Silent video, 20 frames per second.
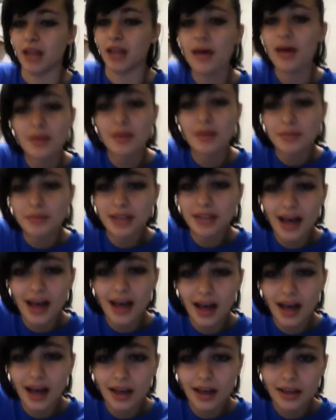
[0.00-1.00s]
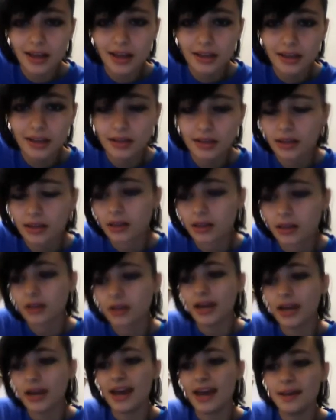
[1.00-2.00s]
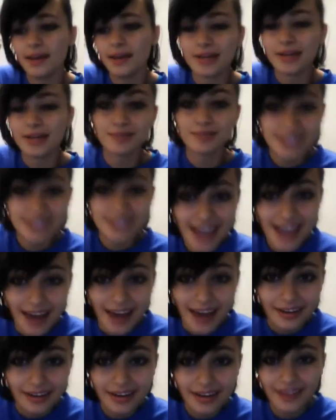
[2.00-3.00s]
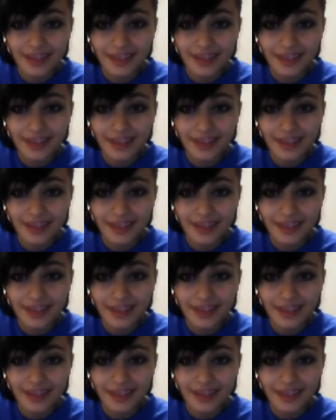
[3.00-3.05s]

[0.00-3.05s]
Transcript: blah, blah. And it makes me sad.